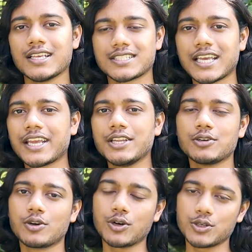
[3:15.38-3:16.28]
Second,
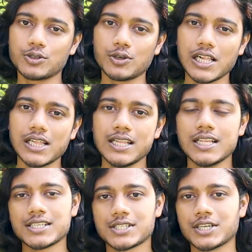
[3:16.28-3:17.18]
you go to Google,
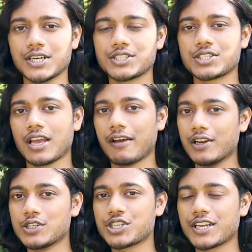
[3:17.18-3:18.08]
search
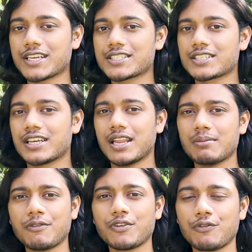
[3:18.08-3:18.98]
Evolution X,
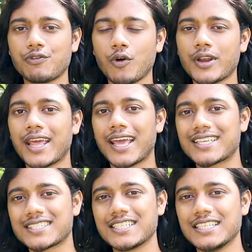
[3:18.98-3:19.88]
name of your phone
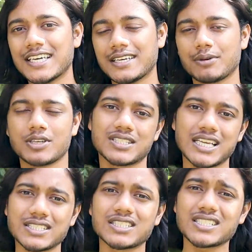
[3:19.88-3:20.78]
XDA, because
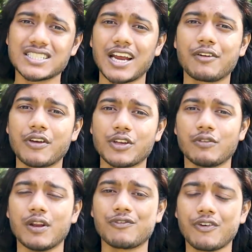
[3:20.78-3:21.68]
that's the site where you
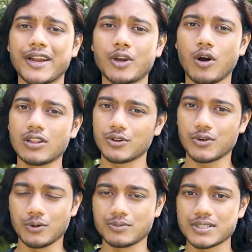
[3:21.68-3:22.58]
will find all the
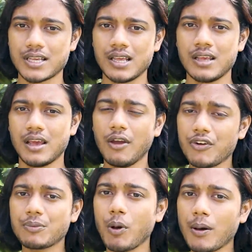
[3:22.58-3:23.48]
ROMs. If
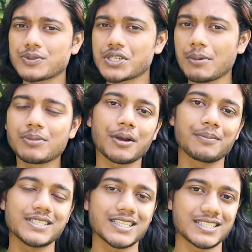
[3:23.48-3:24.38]
it pops up, that
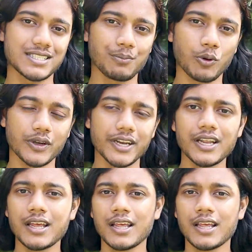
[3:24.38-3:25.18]
means it's supported.